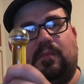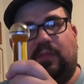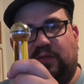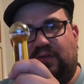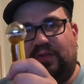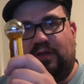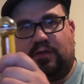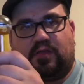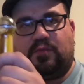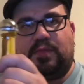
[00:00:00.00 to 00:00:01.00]
Maybe I'll find
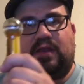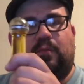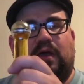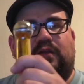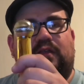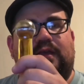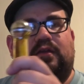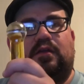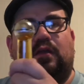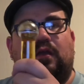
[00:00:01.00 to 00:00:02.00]
another bigger bottle later.